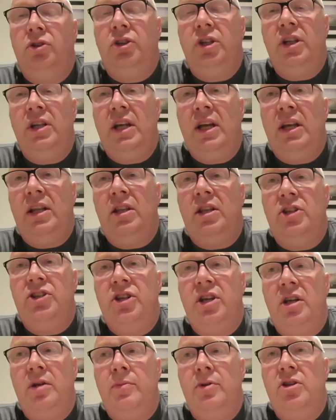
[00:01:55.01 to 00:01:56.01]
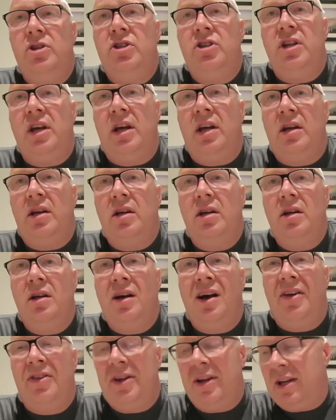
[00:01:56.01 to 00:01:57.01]
it need the cinnamon stick?
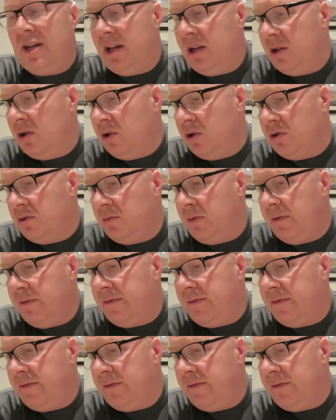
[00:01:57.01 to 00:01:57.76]
I think it does.